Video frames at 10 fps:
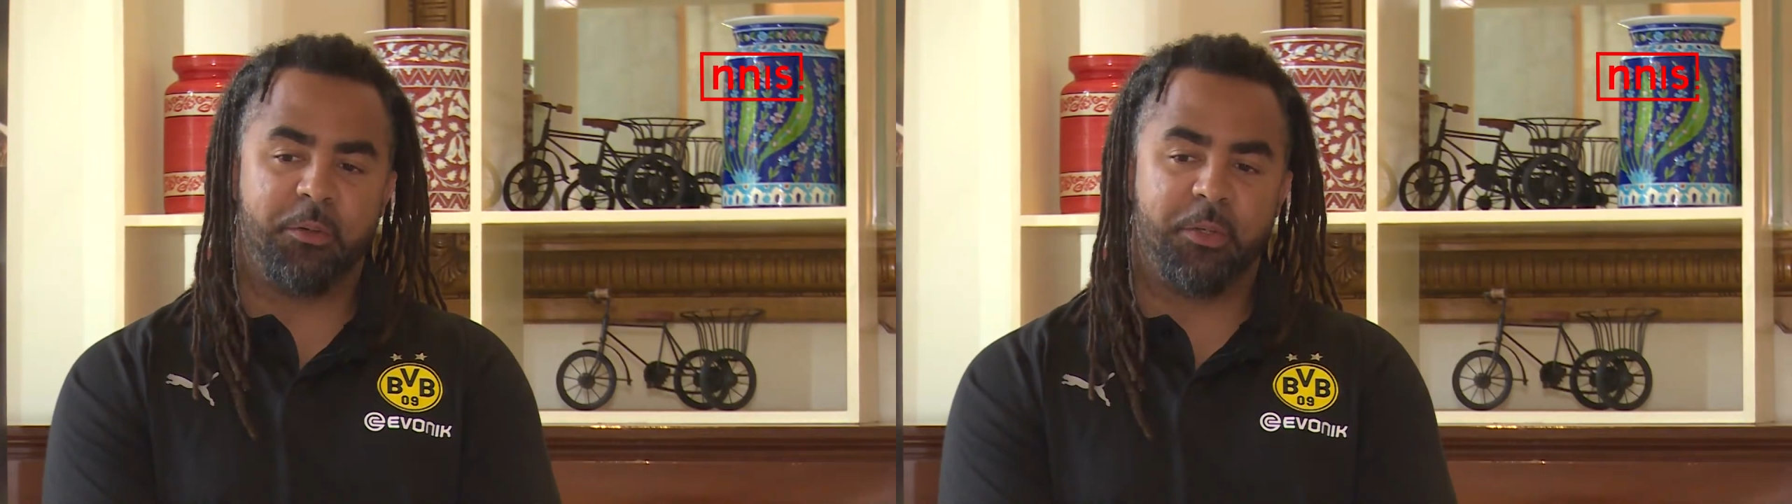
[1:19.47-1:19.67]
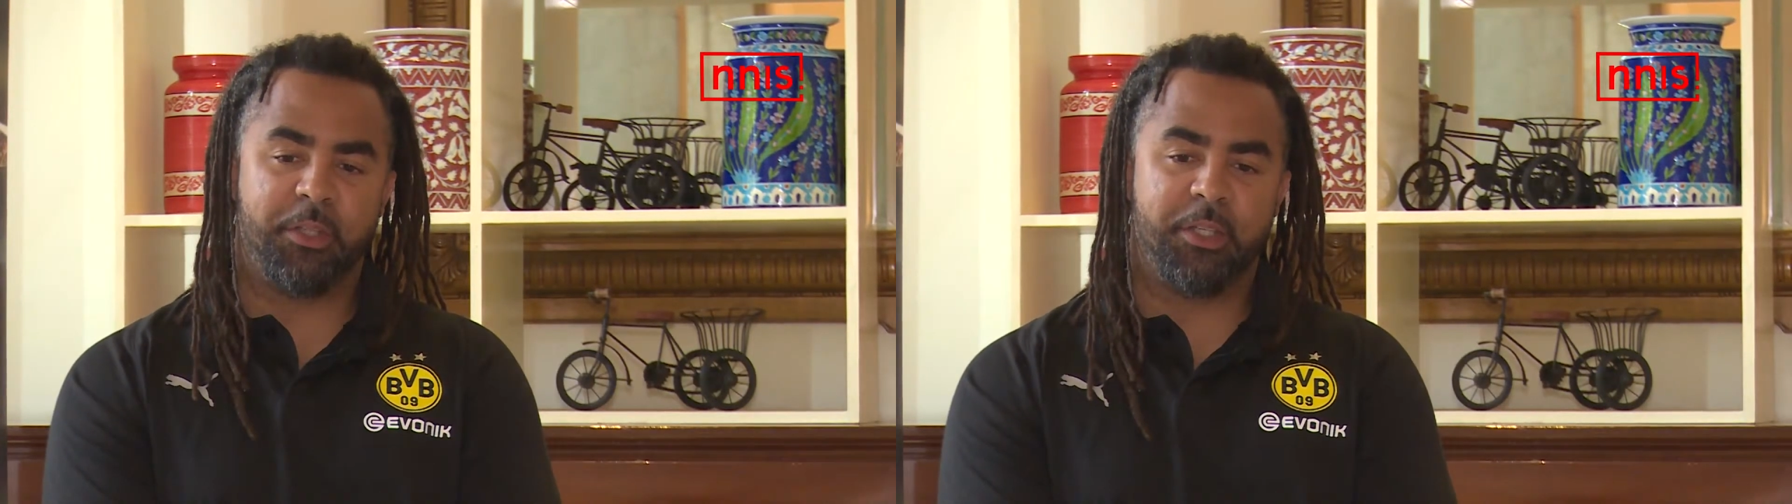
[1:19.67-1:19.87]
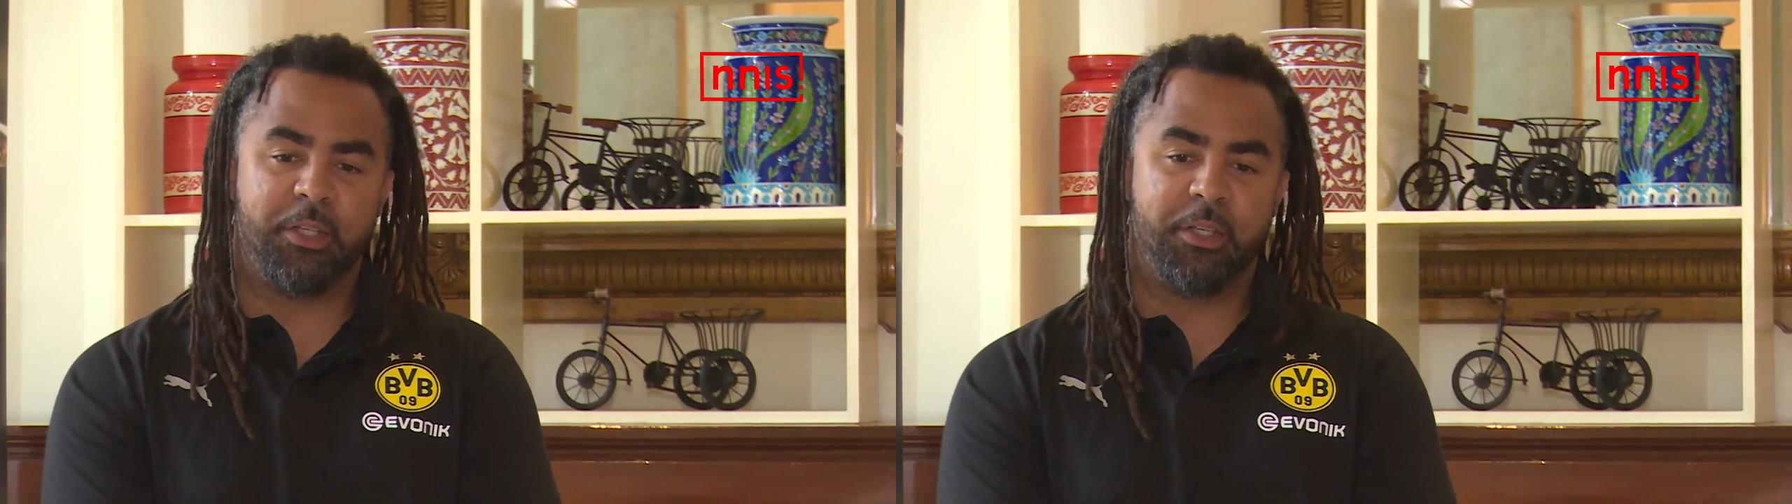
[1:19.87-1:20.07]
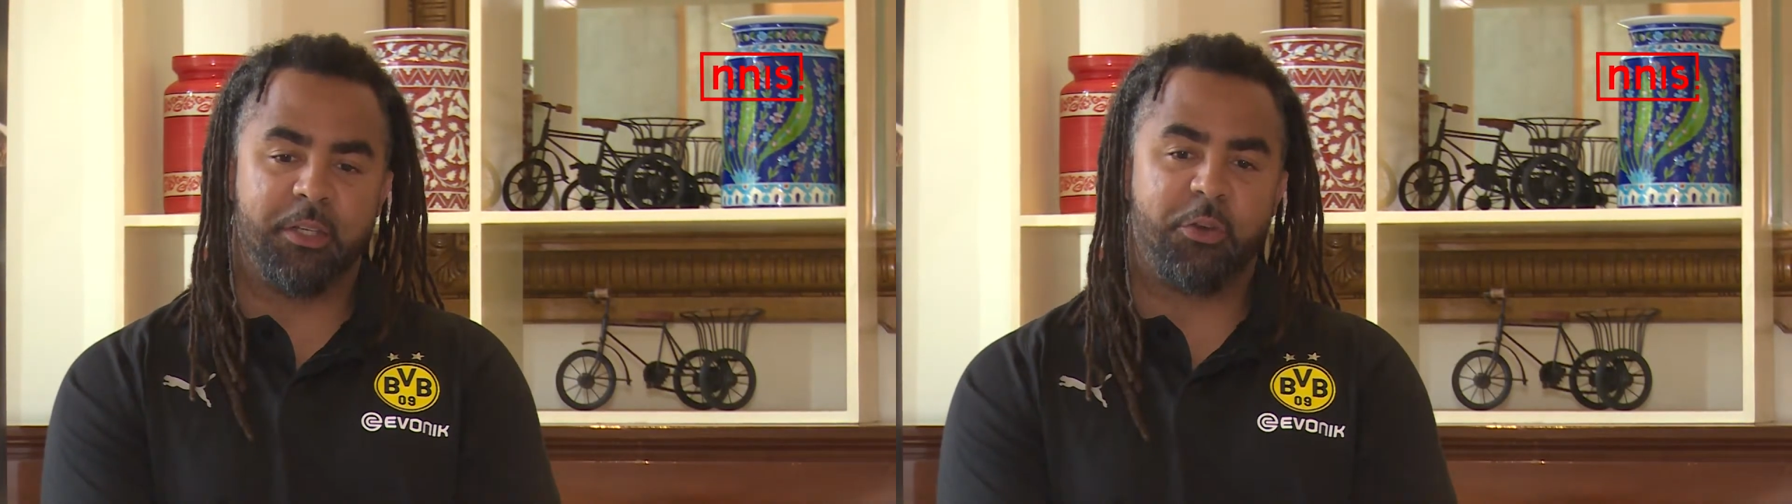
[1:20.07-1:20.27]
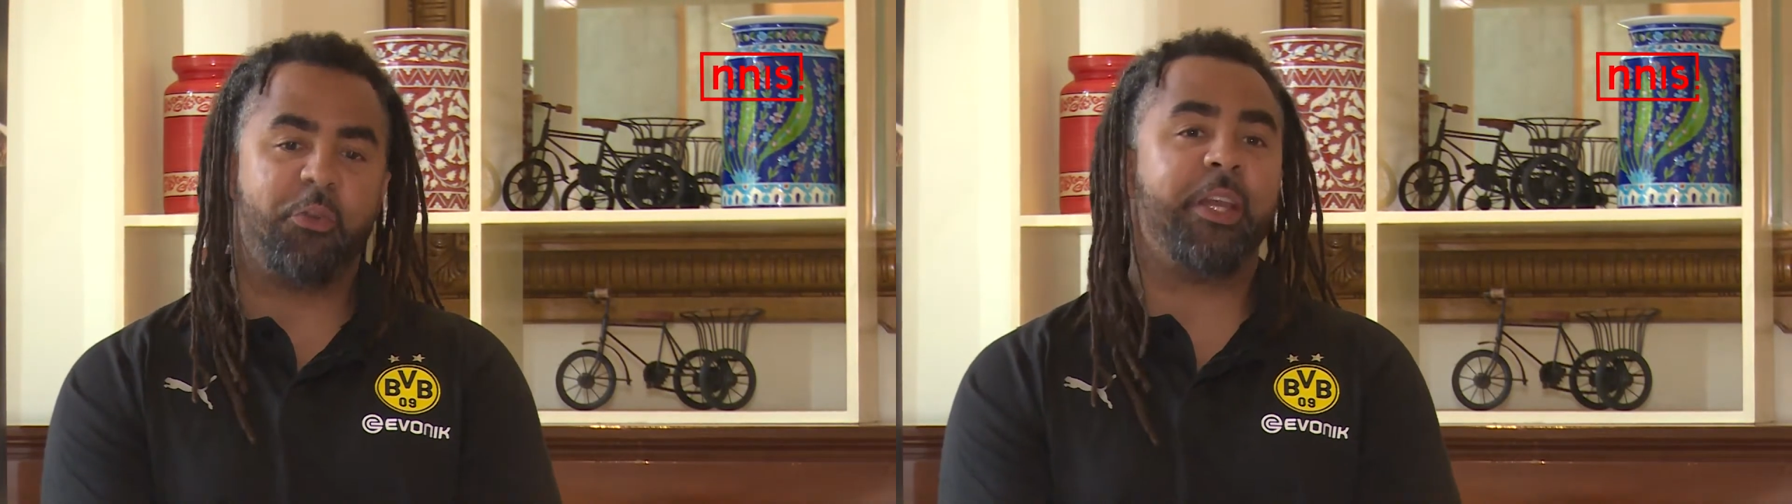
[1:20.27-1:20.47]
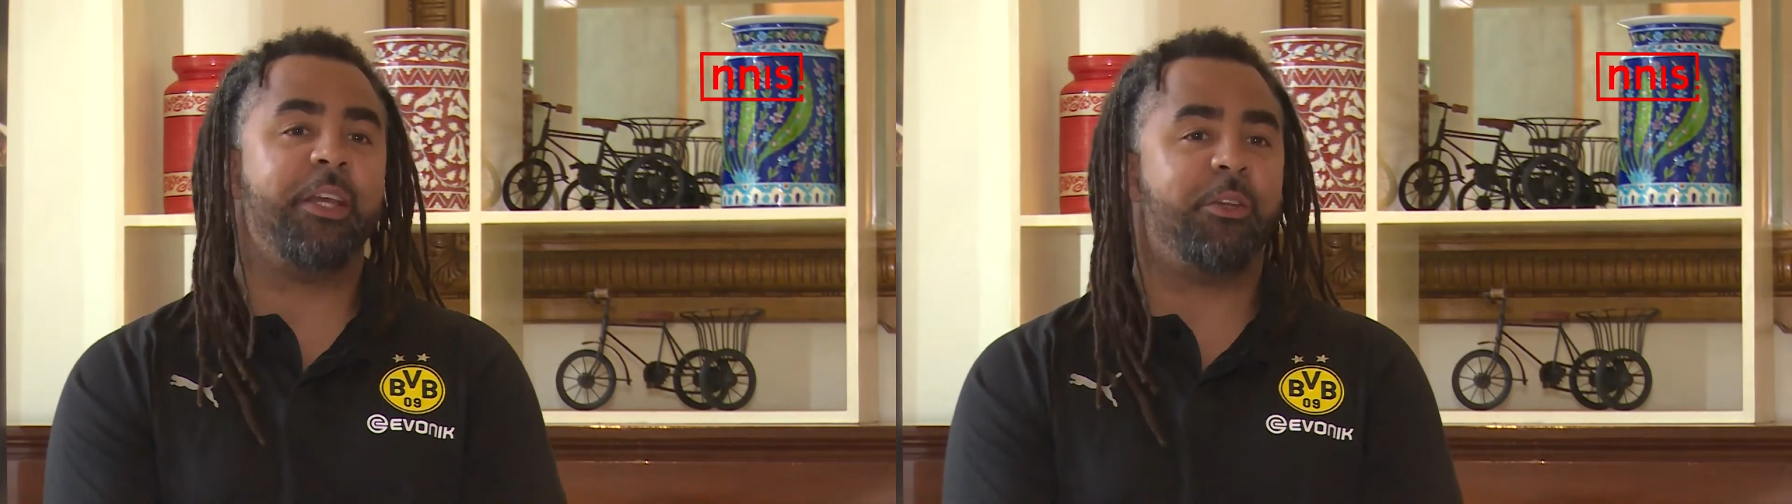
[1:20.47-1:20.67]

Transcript: with the cricket,